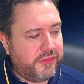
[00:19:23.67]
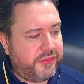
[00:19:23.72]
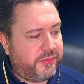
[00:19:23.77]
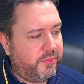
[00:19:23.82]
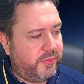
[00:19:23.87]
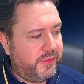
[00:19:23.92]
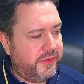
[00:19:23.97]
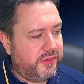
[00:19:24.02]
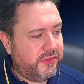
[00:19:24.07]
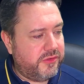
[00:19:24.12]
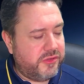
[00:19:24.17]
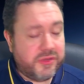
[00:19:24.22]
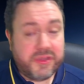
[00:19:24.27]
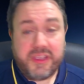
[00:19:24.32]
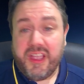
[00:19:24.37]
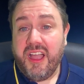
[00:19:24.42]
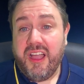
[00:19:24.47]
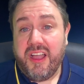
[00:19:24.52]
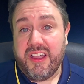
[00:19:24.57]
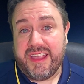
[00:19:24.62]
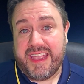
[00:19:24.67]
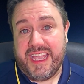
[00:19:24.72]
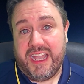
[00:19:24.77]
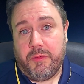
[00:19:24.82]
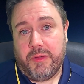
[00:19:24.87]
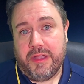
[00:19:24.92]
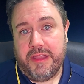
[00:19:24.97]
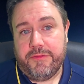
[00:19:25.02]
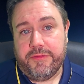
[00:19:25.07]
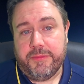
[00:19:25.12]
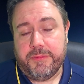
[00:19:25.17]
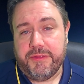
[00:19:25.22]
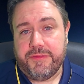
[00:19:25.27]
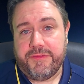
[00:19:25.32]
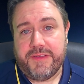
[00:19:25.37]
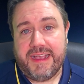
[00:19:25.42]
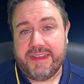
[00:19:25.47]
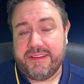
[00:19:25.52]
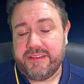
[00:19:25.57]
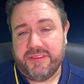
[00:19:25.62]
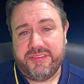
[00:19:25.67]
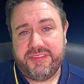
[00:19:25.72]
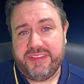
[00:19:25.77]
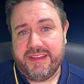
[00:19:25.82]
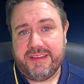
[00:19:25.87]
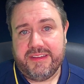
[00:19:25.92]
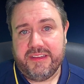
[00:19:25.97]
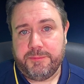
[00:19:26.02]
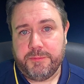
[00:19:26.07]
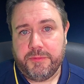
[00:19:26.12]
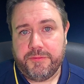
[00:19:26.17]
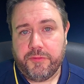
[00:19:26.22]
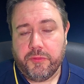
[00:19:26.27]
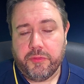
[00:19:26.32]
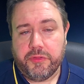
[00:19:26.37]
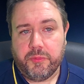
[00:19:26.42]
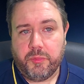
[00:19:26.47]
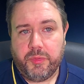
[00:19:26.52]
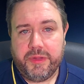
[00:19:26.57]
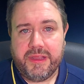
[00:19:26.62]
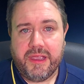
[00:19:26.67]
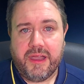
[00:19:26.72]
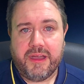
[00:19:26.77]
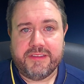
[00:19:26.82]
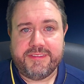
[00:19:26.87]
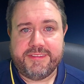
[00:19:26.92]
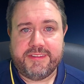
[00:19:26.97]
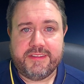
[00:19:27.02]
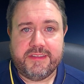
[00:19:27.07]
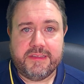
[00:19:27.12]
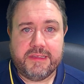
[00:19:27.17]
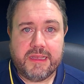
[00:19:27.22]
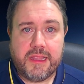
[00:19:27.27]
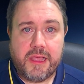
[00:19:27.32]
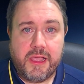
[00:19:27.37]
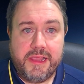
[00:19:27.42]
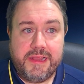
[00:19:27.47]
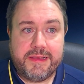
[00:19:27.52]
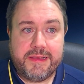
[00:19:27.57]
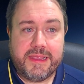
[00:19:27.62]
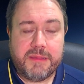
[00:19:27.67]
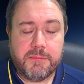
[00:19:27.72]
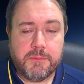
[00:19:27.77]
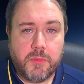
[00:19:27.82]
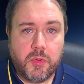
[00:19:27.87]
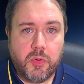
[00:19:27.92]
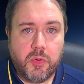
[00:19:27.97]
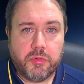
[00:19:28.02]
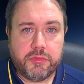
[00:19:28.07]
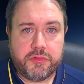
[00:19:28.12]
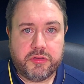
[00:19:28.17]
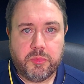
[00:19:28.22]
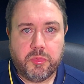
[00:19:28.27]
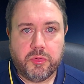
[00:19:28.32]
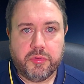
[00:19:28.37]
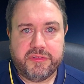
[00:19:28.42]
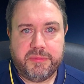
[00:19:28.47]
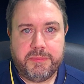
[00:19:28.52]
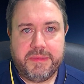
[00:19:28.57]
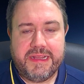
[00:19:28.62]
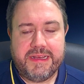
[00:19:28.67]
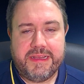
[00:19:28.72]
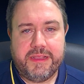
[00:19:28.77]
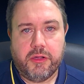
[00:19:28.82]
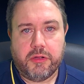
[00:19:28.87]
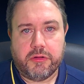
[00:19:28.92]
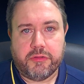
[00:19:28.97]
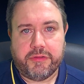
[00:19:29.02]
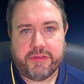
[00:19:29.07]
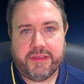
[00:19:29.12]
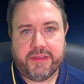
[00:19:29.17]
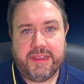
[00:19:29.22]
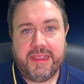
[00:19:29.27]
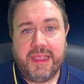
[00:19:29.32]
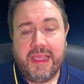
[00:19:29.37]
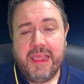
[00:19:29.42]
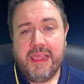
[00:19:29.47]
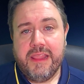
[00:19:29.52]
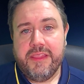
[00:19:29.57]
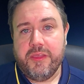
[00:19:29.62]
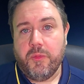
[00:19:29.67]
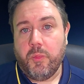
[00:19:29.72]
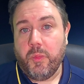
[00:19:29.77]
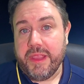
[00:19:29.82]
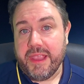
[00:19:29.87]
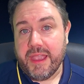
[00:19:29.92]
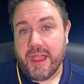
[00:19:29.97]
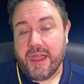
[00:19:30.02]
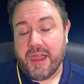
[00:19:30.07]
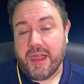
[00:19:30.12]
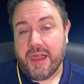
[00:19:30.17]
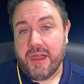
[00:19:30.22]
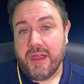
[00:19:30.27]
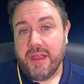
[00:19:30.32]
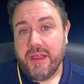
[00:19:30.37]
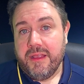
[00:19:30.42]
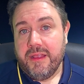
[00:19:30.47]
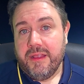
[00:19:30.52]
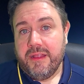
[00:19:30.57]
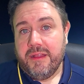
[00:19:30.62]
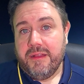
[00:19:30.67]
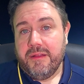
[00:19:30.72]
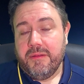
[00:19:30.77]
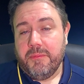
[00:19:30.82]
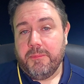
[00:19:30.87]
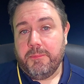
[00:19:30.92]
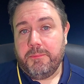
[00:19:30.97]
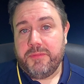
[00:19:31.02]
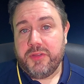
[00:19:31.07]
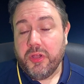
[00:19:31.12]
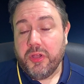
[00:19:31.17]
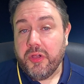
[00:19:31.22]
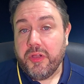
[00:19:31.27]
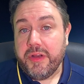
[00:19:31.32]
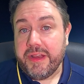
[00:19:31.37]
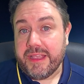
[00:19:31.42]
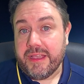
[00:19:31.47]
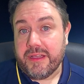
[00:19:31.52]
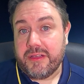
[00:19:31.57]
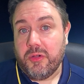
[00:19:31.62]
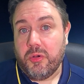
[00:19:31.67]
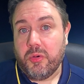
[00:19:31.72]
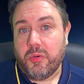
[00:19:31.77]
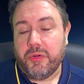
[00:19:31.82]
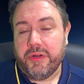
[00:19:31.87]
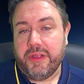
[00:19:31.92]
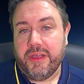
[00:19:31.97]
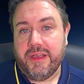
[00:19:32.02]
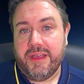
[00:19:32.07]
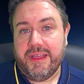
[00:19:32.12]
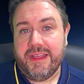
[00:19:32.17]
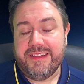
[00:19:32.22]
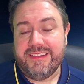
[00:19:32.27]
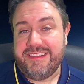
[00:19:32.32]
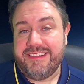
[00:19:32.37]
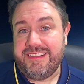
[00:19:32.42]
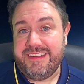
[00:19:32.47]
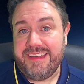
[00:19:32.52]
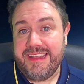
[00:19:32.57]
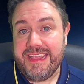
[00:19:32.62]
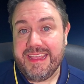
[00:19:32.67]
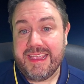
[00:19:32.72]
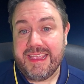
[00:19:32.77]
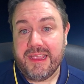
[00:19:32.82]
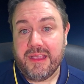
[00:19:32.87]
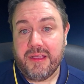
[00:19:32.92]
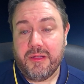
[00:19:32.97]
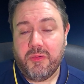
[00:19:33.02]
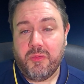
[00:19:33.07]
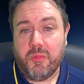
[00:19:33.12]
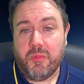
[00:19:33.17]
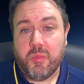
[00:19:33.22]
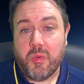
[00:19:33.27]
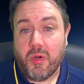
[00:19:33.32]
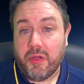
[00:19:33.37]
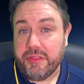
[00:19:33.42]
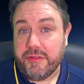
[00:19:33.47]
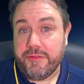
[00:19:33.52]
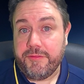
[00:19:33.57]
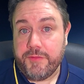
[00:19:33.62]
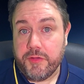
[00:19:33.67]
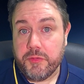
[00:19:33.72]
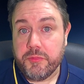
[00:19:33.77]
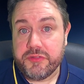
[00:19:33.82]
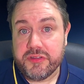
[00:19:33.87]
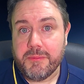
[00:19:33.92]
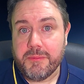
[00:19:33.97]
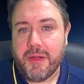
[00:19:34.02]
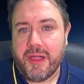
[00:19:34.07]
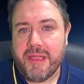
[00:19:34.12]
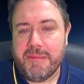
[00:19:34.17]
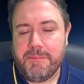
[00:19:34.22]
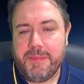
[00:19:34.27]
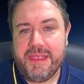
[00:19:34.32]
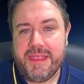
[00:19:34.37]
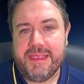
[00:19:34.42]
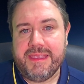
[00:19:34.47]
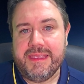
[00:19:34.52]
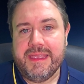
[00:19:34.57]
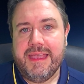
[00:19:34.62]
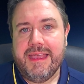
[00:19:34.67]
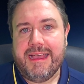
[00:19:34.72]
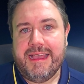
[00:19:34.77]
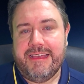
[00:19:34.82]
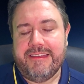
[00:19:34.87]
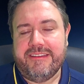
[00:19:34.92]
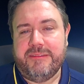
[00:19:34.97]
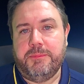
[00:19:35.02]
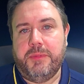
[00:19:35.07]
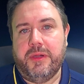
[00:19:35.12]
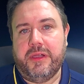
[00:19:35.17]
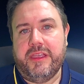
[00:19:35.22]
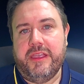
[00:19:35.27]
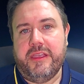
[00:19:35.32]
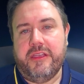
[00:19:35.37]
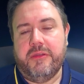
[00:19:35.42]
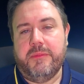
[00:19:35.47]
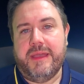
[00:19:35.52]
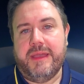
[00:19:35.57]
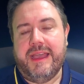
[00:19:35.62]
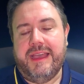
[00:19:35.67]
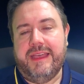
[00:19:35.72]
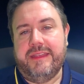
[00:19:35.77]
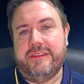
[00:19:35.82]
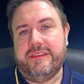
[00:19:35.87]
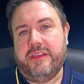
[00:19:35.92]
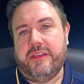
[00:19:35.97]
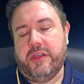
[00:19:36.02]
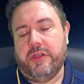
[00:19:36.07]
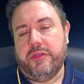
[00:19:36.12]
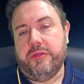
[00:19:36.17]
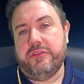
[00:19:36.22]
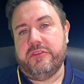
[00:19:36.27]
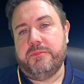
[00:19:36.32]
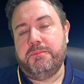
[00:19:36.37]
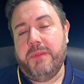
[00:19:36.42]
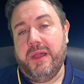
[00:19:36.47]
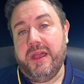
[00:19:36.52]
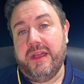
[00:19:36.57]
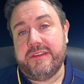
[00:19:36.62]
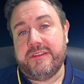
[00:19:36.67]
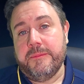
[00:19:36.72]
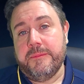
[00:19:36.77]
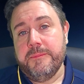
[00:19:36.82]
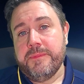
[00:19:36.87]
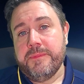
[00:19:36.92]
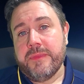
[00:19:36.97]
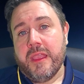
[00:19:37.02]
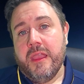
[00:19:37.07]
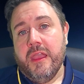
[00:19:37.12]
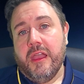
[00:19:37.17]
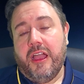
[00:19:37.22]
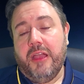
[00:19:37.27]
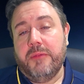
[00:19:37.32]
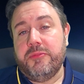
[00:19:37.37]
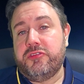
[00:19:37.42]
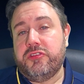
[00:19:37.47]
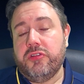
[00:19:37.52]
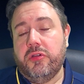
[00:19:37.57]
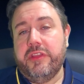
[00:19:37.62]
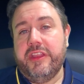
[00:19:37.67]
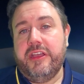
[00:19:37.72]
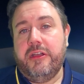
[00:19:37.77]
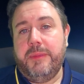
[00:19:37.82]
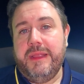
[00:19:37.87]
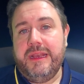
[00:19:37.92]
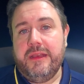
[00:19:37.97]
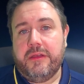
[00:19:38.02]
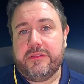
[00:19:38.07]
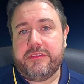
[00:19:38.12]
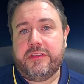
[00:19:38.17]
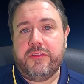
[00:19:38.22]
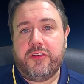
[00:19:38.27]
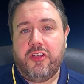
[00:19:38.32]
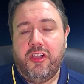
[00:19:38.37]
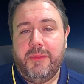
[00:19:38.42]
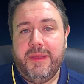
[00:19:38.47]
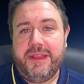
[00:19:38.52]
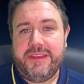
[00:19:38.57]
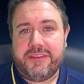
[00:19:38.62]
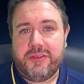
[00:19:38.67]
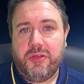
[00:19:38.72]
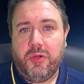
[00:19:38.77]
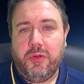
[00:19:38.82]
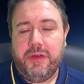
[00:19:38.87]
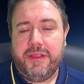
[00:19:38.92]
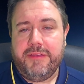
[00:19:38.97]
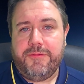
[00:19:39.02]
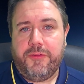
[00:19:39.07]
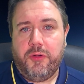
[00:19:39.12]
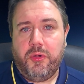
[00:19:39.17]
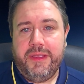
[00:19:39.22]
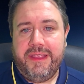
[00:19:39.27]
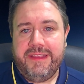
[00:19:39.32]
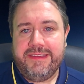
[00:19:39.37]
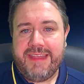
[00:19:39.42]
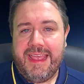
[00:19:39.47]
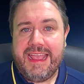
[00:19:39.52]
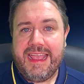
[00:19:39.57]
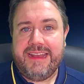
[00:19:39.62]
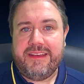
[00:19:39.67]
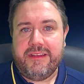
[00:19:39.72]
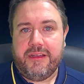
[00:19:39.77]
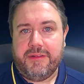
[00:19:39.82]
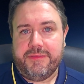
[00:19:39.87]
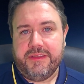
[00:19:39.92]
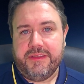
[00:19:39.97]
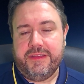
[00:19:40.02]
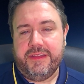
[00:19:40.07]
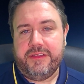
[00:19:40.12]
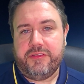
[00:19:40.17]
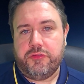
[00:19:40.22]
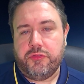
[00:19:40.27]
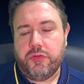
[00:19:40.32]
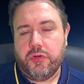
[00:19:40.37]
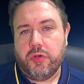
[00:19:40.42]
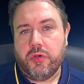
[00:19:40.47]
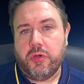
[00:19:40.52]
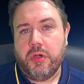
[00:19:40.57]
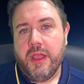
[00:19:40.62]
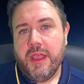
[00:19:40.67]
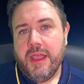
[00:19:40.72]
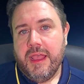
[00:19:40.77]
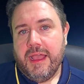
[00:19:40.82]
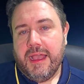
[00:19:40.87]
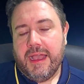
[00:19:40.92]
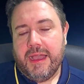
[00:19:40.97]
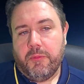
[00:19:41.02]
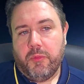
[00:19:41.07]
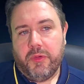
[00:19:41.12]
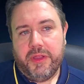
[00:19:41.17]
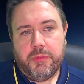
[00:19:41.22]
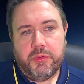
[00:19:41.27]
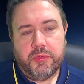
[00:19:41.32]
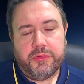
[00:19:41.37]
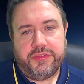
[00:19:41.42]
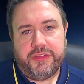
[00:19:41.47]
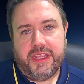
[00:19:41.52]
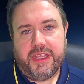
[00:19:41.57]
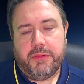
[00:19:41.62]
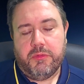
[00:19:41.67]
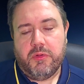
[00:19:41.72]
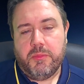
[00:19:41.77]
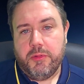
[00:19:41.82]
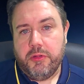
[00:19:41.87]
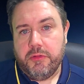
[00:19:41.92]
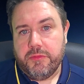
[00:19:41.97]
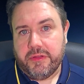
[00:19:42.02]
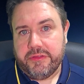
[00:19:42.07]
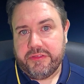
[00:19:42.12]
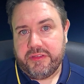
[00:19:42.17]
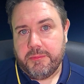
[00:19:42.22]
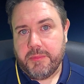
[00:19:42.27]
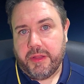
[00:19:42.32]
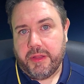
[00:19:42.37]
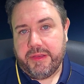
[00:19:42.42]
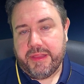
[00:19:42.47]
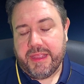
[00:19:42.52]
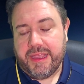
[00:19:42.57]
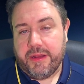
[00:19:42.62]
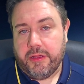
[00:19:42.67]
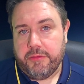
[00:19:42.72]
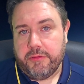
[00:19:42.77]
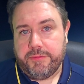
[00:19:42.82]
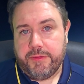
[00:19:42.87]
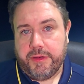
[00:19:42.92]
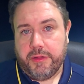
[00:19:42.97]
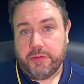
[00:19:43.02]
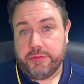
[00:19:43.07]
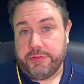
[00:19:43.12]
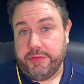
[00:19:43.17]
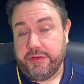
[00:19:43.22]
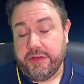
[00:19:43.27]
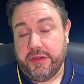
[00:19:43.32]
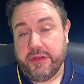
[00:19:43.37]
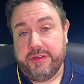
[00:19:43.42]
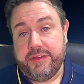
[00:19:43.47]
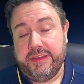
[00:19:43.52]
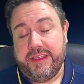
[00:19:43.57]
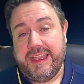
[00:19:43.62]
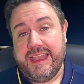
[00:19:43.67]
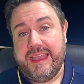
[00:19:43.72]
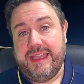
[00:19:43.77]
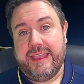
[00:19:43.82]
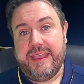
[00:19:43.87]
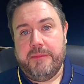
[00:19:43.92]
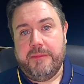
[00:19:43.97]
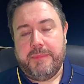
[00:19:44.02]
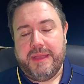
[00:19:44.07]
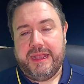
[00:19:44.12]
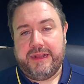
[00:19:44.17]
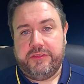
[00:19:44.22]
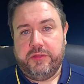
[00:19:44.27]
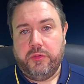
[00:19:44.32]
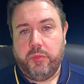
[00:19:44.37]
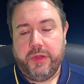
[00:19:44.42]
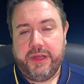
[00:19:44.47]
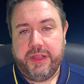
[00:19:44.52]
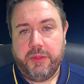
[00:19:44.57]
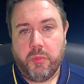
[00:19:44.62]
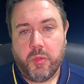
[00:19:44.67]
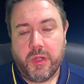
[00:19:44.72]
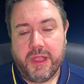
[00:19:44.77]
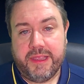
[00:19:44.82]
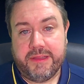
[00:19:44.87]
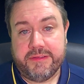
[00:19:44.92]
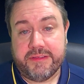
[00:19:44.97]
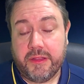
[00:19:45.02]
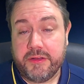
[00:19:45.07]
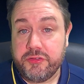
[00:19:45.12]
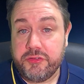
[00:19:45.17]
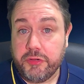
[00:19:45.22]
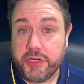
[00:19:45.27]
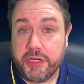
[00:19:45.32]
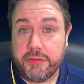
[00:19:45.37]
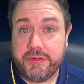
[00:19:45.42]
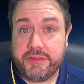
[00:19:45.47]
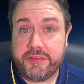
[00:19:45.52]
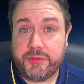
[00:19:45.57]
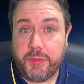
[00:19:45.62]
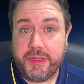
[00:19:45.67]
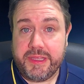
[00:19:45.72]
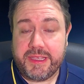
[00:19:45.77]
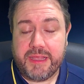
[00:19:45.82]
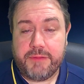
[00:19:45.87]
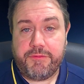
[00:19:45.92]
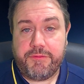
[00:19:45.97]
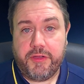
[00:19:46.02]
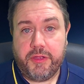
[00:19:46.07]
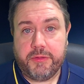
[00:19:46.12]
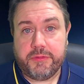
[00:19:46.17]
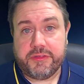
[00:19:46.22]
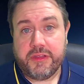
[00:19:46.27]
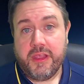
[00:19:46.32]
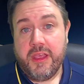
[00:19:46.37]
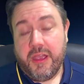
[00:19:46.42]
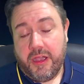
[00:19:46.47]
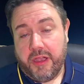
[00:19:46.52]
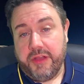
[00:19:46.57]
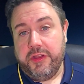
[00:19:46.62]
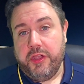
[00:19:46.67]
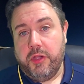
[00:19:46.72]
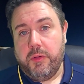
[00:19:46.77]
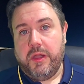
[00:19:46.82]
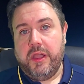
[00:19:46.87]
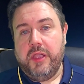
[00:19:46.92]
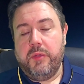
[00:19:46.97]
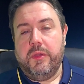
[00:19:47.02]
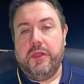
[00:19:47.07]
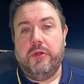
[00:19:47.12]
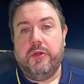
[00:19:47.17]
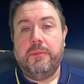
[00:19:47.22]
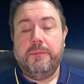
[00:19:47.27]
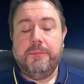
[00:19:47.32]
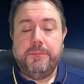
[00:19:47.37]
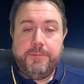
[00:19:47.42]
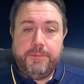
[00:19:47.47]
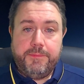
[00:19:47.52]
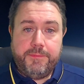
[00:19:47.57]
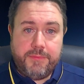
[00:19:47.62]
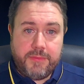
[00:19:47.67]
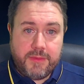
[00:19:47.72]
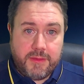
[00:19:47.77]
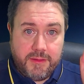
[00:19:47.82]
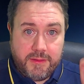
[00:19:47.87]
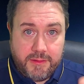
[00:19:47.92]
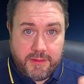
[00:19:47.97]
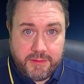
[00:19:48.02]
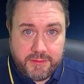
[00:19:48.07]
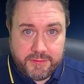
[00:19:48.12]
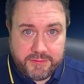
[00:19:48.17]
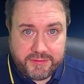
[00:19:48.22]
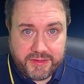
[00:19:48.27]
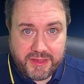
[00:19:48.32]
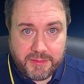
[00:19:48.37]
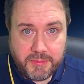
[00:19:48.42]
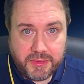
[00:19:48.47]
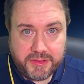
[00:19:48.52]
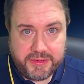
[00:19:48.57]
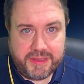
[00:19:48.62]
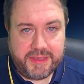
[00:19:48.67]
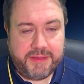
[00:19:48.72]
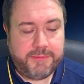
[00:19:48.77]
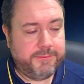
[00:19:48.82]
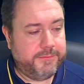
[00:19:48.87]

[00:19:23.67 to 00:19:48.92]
you can't get away from the fact, and I've said this before, that we are sliding more towards mediocrity than we are turning a corner and seeing what the future might be as Buckingham as coach. But I'm sure there'll be lots of comments calling for his head after this draw, and we will see. We'll move on to Monday and hopefully Oxford United can get back to winning ways. Enjoy your Easter weekend, folks. I know I will. See you Monday.